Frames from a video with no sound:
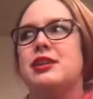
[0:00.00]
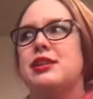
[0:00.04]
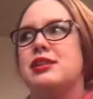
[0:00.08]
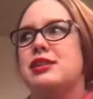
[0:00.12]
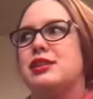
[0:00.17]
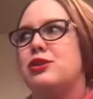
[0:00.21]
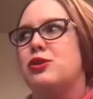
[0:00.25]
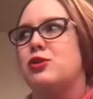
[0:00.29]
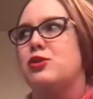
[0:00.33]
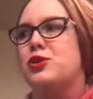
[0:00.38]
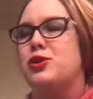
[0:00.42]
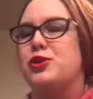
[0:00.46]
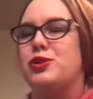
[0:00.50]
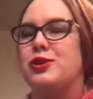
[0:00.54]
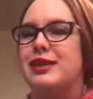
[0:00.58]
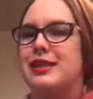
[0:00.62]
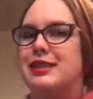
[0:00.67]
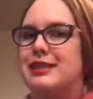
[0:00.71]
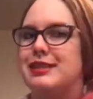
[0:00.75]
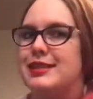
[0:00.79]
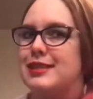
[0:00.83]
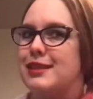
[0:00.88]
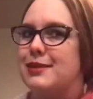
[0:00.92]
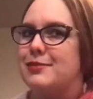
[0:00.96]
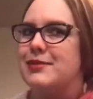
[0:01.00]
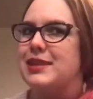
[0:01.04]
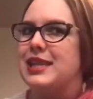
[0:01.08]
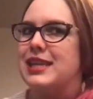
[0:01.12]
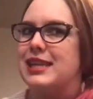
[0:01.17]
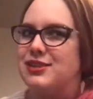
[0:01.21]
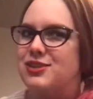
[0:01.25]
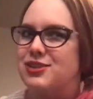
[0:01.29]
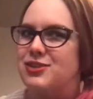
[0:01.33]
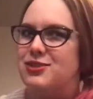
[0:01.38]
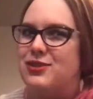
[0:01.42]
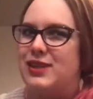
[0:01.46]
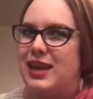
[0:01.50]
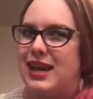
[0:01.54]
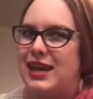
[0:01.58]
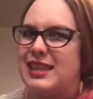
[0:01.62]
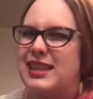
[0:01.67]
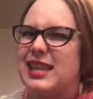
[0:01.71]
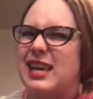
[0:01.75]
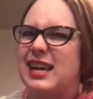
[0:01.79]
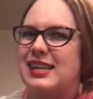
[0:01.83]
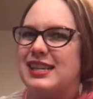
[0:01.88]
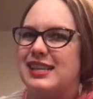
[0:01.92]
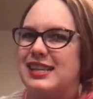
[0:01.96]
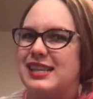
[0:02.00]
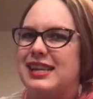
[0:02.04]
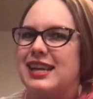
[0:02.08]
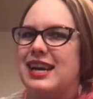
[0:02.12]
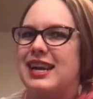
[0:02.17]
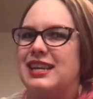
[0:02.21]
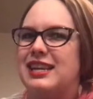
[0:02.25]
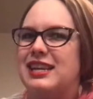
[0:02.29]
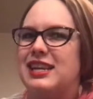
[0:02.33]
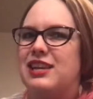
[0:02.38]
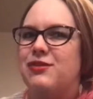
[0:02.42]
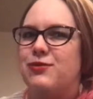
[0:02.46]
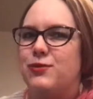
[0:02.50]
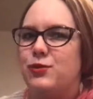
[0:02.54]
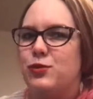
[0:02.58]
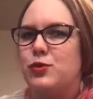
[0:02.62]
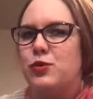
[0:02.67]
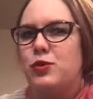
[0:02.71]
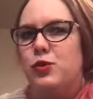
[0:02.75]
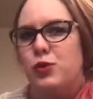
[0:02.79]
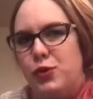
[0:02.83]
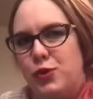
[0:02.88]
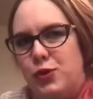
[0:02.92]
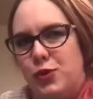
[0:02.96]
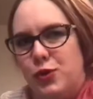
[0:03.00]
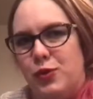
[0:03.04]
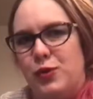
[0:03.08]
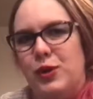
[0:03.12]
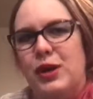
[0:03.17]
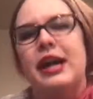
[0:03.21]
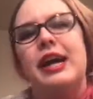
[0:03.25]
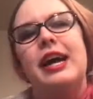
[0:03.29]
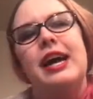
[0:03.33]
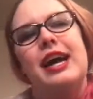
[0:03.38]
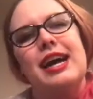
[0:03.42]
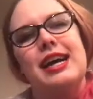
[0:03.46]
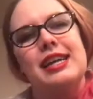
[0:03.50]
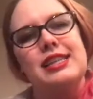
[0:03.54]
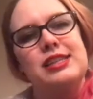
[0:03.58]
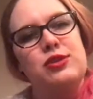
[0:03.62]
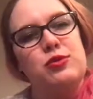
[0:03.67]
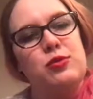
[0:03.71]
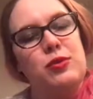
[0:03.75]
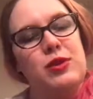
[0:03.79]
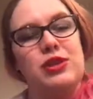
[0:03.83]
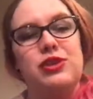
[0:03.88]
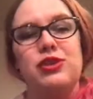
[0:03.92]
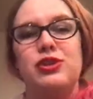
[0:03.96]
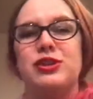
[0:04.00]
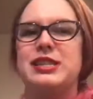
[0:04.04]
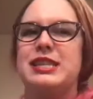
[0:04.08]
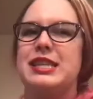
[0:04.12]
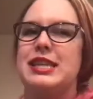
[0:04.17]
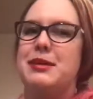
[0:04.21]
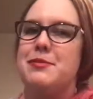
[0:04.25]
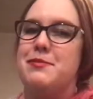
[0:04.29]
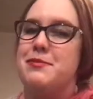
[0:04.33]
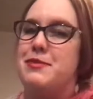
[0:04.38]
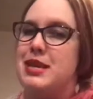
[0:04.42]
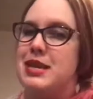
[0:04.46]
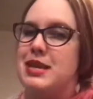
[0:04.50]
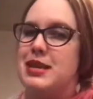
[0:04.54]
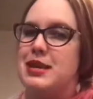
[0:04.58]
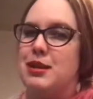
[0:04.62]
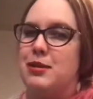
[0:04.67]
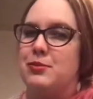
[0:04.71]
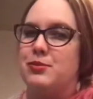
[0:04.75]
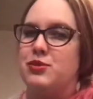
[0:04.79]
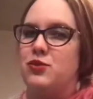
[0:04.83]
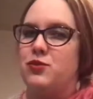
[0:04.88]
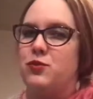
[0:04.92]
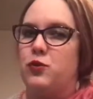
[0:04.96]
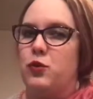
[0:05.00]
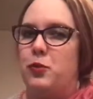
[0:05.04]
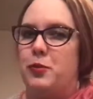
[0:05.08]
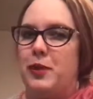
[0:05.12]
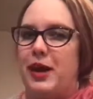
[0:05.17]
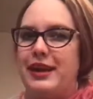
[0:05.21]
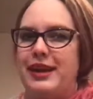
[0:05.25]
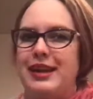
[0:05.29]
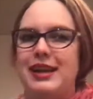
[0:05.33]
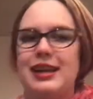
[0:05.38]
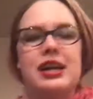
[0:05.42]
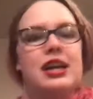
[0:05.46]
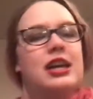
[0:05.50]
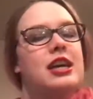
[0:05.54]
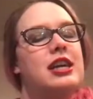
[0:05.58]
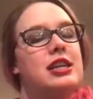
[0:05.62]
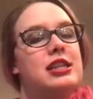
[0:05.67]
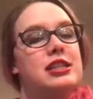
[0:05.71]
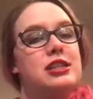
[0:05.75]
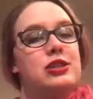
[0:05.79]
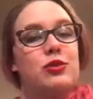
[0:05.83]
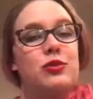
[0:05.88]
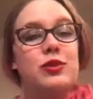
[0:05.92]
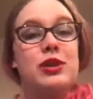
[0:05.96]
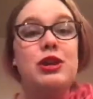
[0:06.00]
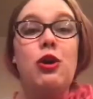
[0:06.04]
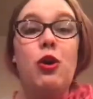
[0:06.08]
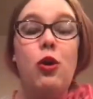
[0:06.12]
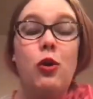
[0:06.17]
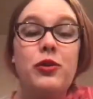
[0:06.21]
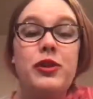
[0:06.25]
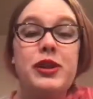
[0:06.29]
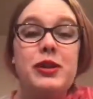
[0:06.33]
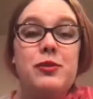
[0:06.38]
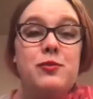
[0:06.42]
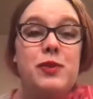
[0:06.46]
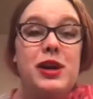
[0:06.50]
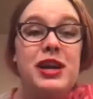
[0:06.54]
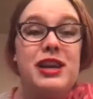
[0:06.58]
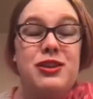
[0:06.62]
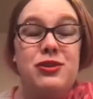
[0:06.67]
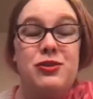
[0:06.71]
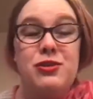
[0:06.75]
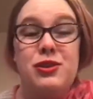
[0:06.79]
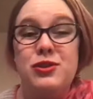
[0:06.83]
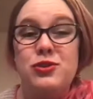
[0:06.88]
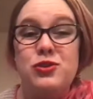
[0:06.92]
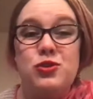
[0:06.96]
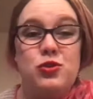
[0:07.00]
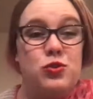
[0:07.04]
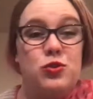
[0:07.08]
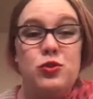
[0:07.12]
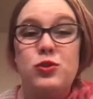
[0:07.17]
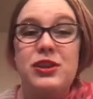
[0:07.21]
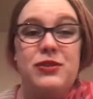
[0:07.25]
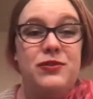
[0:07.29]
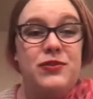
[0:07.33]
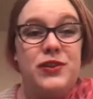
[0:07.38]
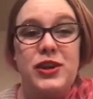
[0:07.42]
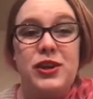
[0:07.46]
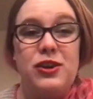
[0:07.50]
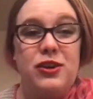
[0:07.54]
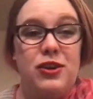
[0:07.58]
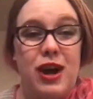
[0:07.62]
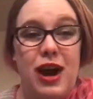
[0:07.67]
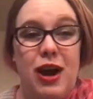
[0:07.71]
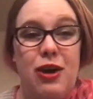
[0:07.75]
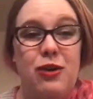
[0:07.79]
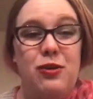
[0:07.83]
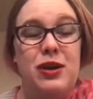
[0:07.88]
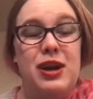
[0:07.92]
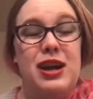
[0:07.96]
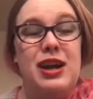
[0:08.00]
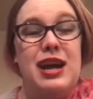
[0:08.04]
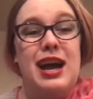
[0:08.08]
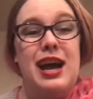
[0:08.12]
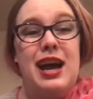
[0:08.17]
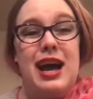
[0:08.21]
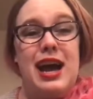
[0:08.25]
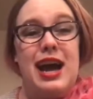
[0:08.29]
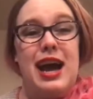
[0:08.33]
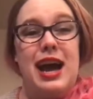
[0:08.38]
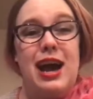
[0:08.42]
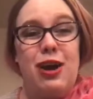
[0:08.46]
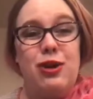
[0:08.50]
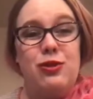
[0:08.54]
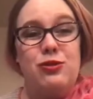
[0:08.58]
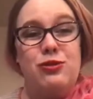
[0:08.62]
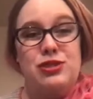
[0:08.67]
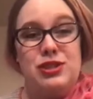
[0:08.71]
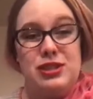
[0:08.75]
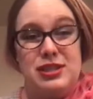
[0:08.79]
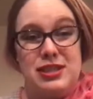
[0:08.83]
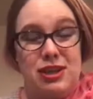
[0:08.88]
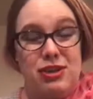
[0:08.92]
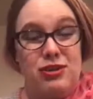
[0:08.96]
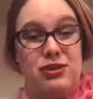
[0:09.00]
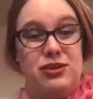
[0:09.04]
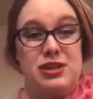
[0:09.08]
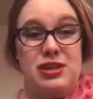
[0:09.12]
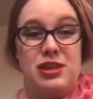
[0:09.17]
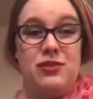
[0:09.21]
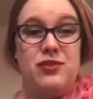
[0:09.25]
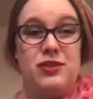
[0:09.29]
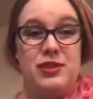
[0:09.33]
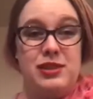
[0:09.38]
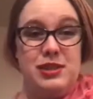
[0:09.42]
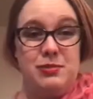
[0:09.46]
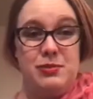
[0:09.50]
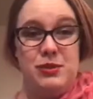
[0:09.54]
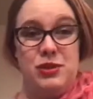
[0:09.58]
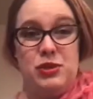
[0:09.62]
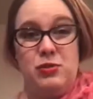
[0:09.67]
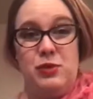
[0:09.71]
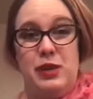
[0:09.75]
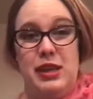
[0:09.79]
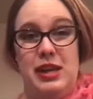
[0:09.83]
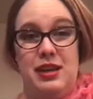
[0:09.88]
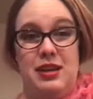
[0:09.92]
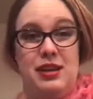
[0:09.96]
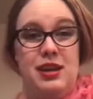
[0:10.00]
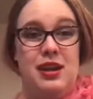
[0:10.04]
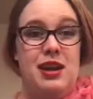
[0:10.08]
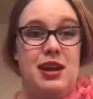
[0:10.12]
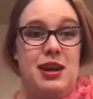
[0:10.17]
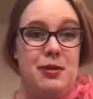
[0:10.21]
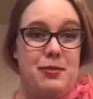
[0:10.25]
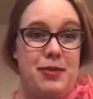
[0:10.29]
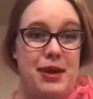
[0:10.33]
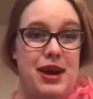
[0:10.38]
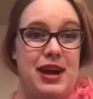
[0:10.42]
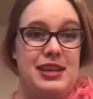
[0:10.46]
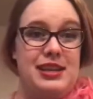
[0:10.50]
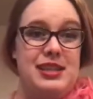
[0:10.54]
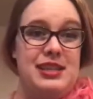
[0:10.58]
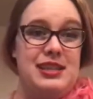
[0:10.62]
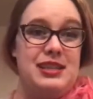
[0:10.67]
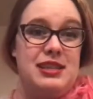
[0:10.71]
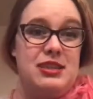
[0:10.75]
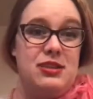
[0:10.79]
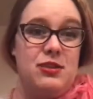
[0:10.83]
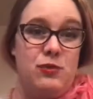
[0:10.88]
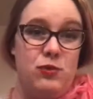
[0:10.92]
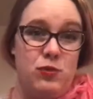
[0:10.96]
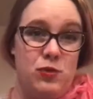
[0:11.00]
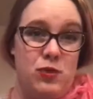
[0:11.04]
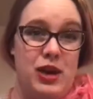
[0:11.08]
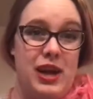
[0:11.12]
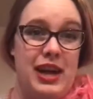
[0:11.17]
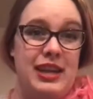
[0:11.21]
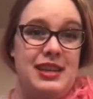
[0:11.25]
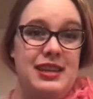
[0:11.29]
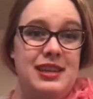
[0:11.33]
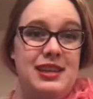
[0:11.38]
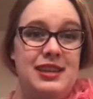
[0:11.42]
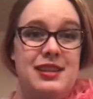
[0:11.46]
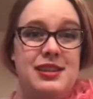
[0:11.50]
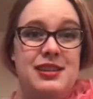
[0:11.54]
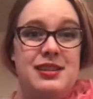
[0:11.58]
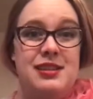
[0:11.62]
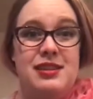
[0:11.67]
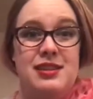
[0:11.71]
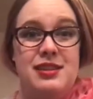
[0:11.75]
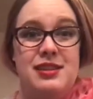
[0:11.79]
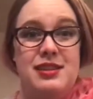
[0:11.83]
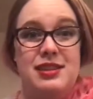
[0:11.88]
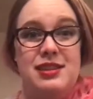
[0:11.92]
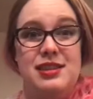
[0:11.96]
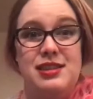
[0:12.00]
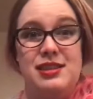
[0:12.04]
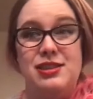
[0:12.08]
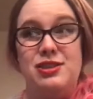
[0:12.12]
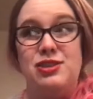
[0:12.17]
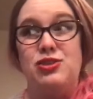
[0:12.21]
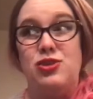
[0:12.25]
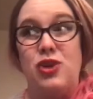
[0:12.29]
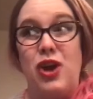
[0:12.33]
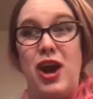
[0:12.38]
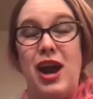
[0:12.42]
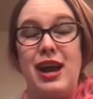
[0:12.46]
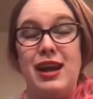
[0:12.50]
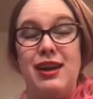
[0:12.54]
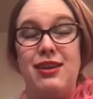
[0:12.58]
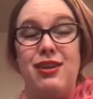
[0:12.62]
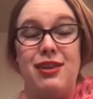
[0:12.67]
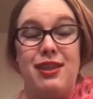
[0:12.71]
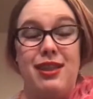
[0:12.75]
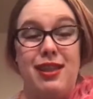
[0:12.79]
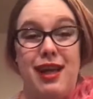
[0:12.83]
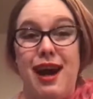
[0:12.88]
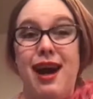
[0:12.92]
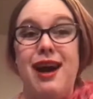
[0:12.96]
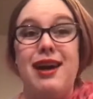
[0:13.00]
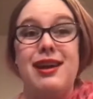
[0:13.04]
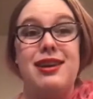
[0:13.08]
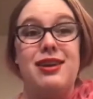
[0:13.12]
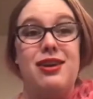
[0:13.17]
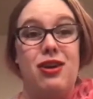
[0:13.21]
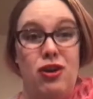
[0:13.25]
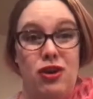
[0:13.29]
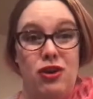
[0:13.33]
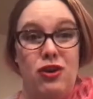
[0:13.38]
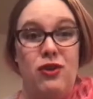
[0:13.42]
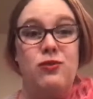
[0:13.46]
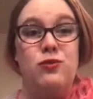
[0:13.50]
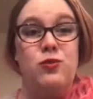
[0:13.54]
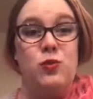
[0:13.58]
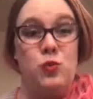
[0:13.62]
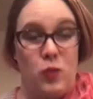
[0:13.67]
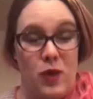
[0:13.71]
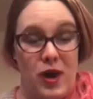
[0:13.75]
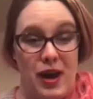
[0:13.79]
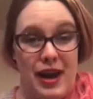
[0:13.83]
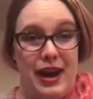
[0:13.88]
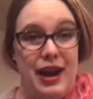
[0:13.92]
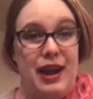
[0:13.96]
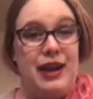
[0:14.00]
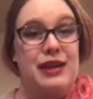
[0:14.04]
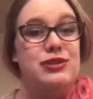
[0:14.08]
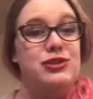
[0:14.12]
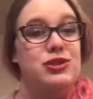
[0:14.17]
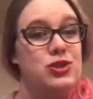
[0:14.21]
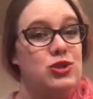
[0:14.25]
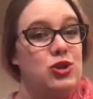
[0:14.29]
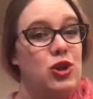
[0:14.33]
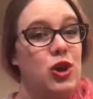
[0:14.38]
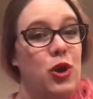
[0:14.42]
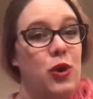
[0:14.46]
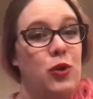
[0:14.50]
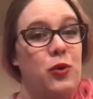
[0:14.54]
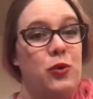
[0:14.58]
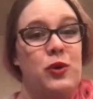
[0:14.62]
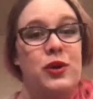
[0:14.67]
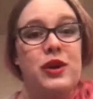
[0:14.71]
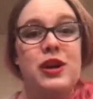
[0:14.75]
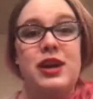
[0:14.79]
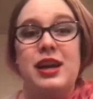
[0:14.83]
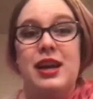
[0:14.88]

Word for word: So there is something to that that can kind of give you a clue as to whether it's like a medium to full body. So the only way you can truly figure out how to tell the difference between bodies of wine is to try a lot of wine. So